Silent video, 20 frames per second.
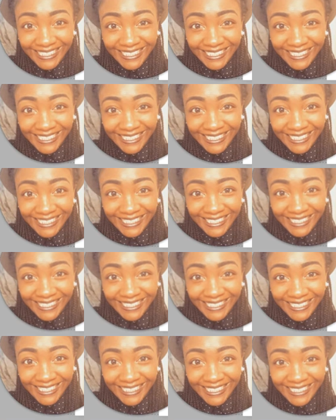
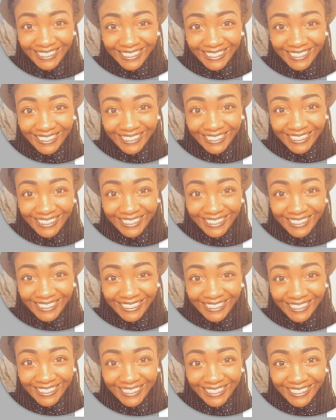
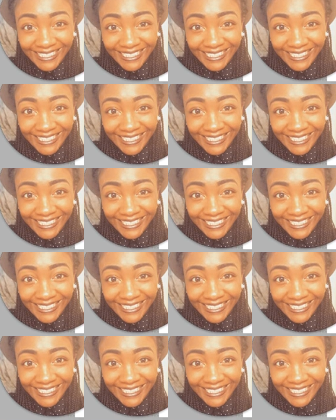(no one is talking)